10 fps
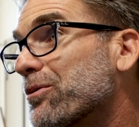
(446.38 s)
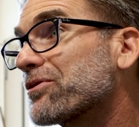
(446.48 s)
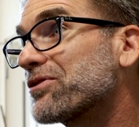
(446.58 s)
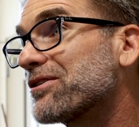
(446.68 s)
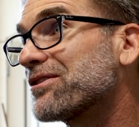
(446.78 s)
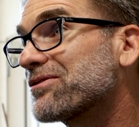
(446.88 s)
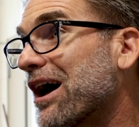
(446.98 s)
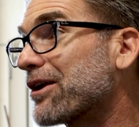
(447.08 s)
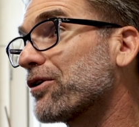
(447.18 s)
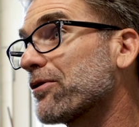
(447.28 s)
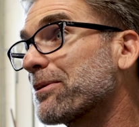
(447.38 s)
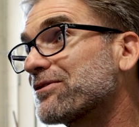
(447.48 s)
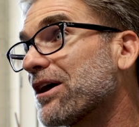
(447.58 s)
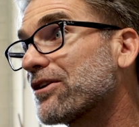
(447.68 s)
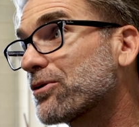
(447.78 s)
We're seeing this. I don't know if I'm
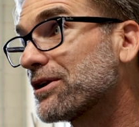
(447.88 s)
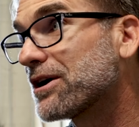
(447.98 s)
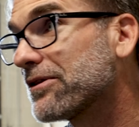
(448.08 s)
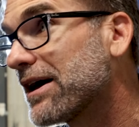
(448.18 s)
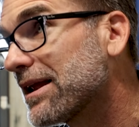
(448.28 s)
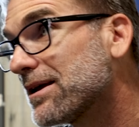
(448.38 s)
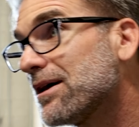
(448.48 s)
exaggerating on that,